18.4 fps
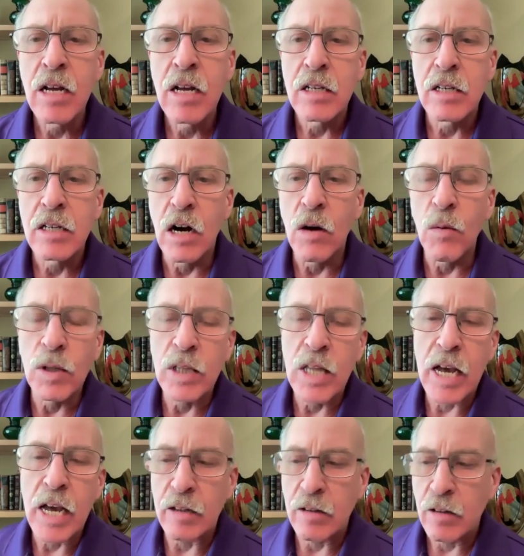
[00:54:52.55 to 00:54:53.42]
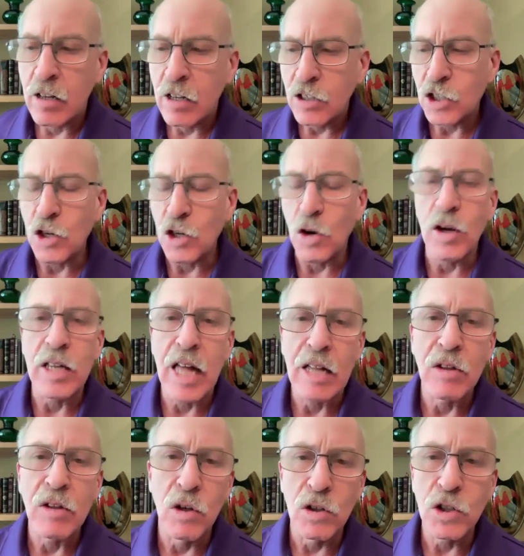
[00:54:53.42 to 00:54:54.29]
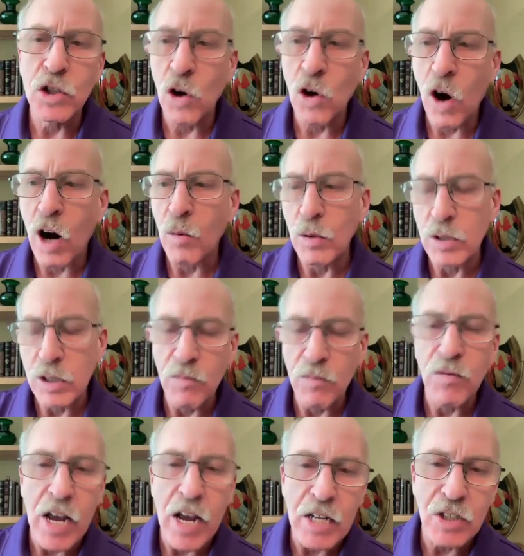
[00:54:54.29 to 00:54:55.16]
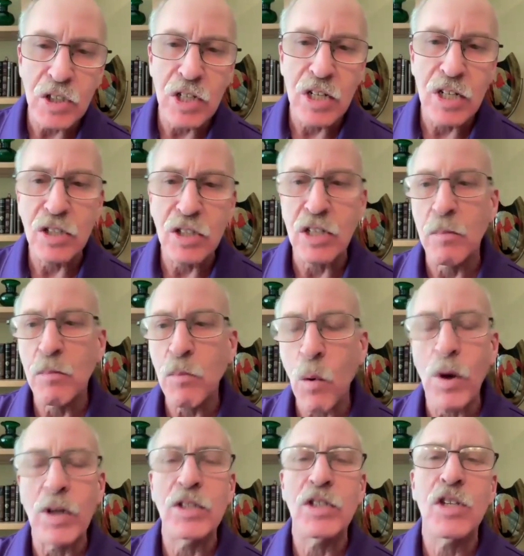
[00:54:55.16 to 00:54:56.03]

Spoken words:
You know, when they show you that little chart with the faces and point